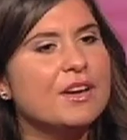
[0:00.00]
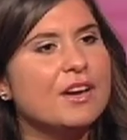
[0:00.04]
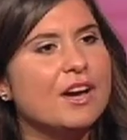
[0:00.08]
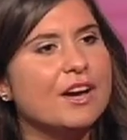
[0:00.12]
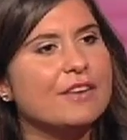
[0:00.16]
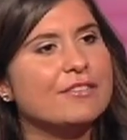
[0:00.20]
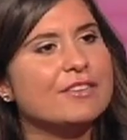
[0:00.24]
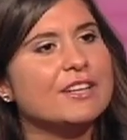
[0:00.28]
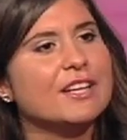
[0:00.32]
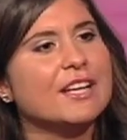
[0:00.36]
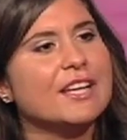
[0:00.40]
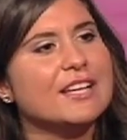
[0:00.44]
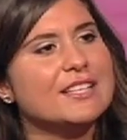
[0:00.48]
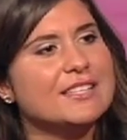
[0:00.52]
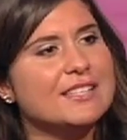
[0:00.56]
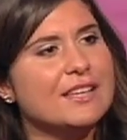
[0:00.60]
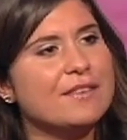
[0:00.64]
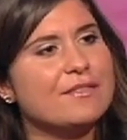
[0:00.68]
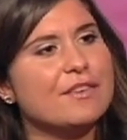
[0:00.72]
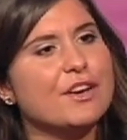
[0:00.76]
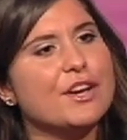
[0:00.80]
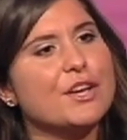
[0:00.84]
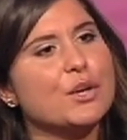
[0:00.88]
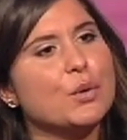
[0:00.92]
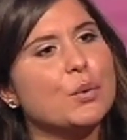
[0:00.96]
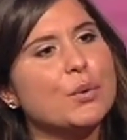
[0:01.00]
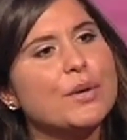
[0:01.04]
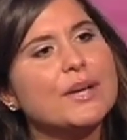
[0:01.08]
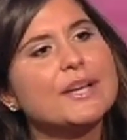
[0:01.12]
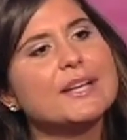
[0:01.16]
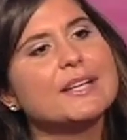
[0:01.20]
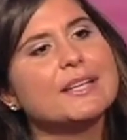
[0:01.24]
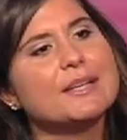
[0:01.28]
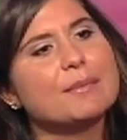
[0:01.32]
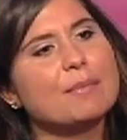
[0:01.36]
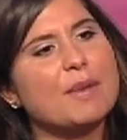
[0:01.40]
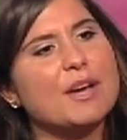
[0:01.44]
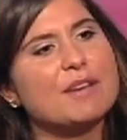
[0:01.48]
I realized that very
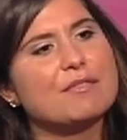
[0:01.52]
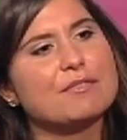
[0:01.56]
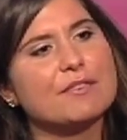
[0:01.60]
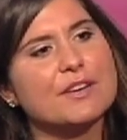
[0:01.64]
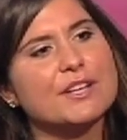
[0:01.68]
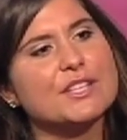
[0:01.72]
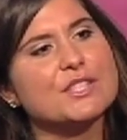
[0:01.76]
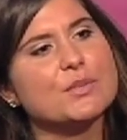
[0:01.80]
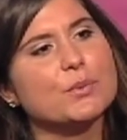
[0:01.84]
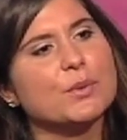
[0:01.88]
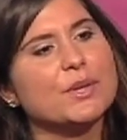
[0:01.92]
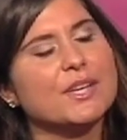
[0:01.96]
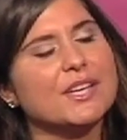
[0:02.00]
quickly my friends